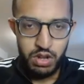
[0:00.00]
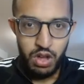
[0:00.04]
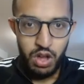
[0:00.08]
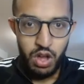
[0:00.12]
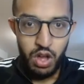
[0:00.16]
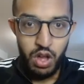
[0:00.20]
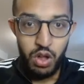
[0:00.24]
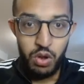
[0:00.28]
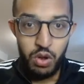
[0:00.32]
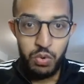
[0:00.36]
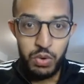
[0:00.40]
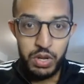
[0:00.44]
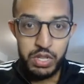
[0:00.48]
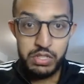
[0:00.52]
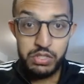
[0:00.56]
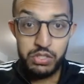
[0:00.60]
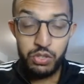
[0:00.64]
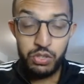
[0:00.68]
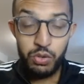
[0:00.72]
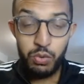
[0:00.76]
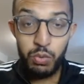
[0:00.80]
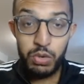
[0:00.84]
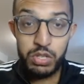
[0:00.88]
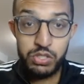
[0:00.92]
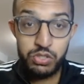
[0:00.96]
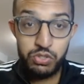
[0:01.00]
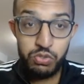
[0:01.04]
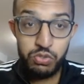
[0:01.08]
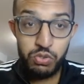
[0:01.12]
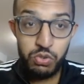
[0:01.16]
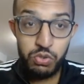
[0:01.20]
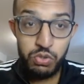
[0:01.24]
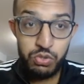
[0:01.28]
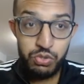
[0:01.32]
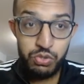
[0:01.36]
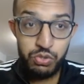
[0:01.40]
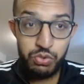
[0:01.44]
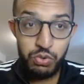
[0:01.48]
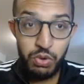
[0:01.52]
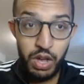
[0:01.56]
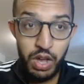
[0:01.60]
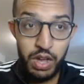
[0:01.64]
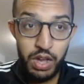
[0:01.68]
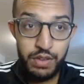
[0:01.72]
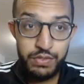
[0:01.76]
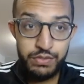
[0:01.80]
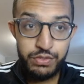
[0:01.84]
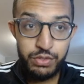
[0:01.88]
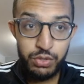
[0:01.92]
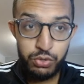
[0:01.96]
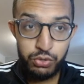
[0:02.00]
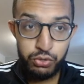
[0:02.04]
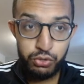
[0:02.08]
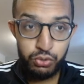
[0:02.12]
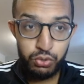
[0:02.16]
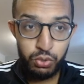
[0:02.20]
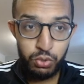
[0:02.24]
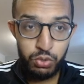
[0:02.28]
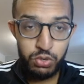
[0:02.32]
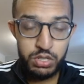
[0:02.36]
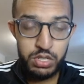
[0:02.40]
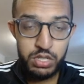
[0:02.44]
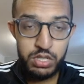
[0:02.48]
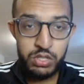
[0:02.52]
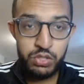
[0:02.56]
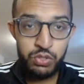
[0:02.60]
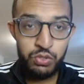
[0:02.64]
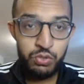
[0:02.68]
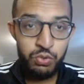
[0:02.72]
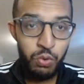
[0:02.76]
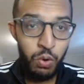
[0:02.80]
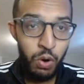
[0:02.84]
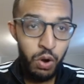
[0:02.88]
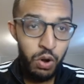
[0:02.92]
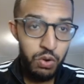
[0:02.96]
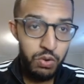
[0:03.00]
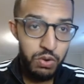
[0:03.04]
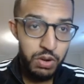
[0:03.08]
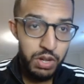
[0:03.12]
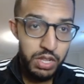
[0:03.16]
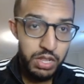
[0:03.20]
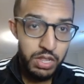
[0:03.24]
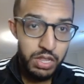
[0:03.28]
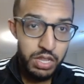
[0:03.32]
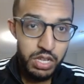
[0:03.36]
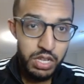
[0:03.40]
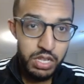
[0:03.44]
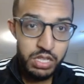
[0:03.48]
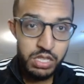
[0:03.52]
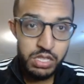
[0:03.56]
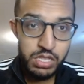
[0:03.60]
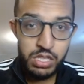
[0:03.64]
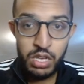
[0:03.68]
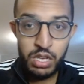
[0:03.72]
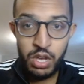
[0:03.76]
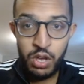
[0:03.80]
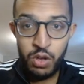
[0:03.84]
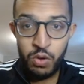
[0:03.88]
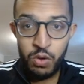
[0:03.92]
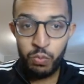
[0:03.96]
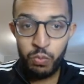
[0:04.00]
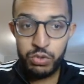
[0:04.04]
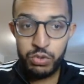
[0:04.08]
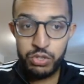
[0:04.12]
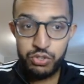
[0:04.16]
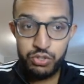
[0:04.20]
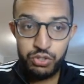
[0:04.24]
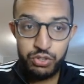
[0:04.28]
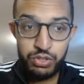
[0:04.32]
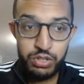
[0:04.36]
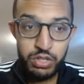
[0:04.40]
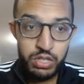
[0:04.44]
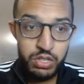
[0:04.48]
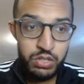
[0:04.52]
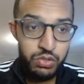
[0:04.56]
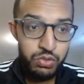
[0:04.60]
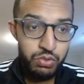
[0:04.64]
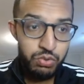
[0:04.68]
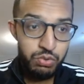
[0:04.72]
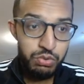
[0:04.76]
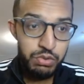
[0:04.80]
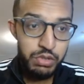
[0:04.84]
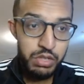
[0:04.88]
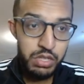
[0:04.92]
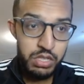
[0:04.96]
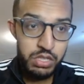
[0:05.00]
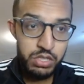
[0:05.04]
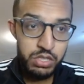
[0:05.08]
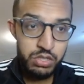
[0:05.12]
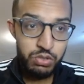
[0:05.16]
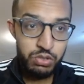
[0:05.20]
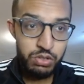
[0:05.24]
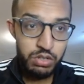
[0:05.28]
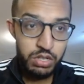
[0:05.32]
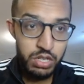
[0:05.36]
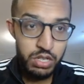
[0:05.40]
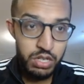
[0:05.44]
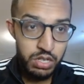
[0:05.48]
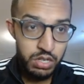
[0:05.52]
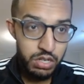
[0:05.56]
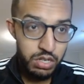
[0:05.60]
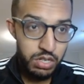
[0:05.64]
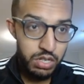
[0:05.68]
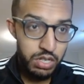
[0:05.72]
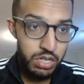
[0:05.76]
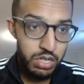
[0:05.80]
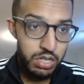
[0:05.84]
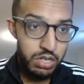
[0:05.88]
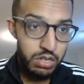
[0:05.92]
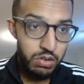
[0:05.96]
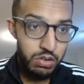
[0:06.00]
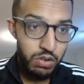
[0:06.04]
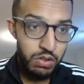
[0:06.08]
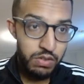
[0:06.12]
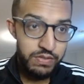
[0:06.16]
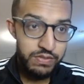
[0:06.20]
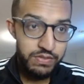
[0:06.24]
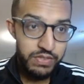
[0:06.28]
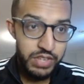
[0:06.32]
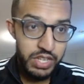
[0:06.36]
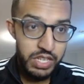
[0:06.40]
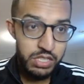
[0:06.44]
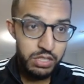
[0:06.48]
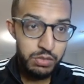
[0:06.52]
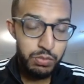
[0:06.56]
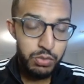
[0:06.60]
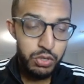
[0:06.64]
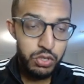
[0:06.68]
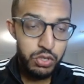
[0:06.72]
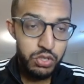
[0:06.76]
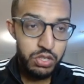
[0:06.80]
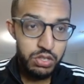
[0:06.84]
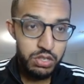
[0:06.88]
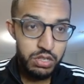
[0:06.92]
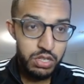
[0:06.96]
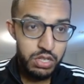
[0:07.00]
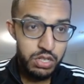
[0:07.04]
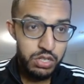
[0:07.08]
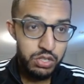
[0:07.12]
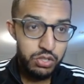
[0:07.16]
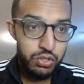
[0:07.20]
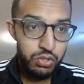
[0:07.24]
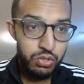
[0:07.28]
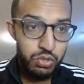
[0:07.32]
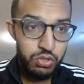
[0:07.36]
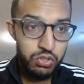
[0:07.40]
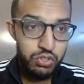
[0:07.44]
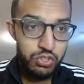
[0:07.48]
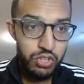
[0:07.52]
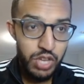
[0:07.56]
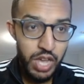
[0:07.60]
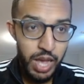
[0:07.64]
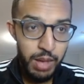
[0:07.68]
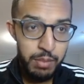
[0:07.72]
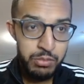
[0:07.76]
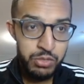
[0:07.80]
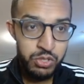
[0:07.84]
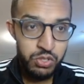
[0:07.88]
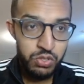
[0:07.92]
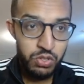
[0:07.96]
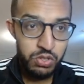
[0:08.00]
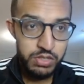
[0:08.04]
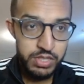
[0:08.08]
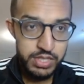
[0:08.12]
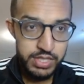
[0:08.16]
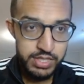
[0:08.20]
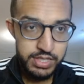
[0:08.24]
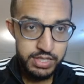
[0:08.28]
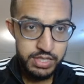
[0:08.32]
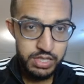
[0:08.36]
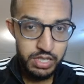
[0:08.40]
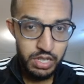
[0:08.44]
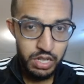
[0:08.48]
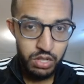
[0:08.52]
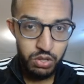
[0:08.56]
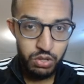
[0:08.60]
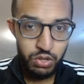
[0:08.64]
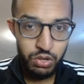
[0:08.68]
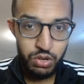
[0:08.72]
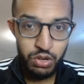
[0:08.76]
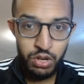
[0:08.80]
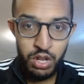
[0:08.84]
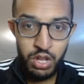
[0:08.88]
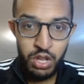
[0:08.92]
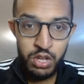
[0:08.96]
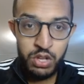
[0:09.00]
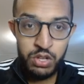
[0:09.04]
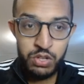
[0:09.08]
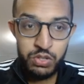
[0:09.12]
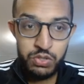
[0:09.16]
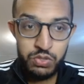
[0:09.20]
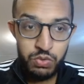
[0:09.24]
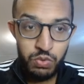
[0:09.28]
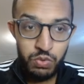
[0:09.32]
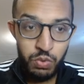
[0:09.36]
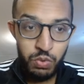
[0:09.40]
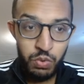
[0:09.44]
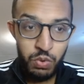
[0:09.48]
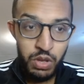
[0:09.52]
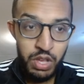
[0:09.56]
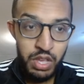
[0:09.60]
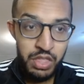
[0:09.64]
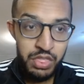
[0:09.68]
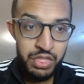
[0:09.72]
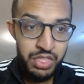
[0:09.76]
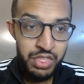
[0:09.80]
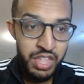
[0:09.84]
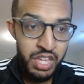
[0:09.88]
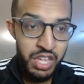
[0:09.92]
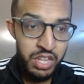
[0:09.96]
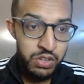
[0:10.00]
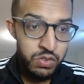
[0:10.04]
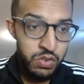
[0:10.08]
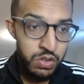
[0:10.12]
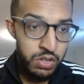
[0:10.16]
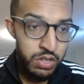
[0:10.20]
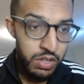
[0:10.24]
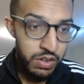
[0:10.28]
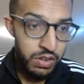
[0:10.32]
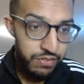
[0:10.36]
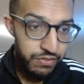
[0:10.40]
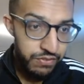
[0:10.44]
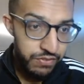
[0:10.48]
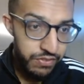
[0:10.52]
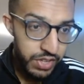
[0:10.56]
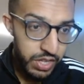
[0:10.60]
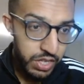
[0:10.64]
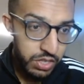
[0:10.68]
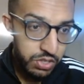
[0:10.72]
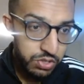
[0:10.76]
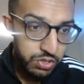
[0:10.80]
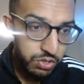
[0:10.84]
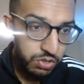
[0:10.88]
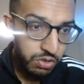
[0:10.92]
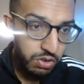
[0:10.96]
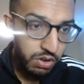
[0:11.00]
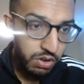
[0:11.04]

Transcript: Alright, so once you do have your shortened URL link, what you're going to do is you're going to click on Facebook. You're going to search Amazon seller. So, and then you're going to filter